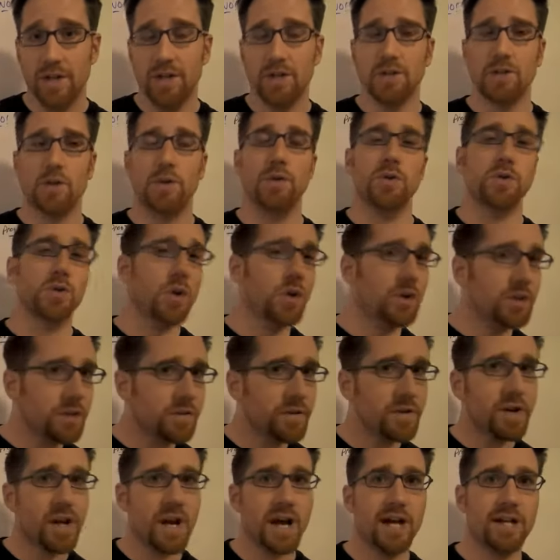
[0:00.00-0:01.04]
So there's all
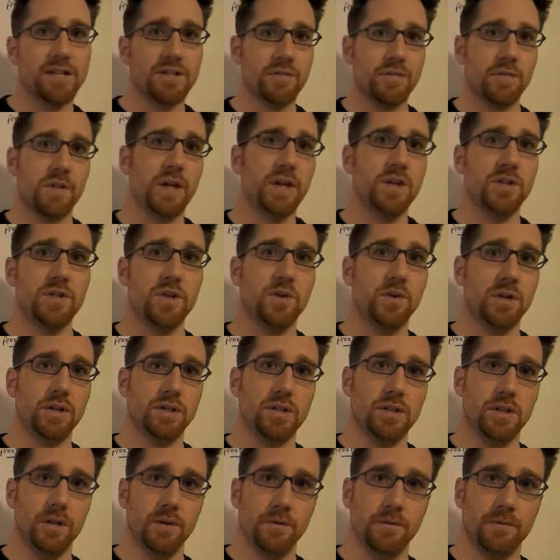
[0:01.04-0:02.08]
different kinds of things you can
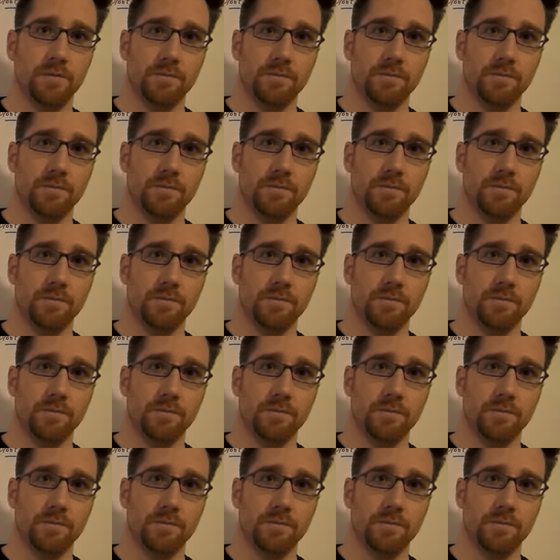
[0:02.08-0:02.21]
do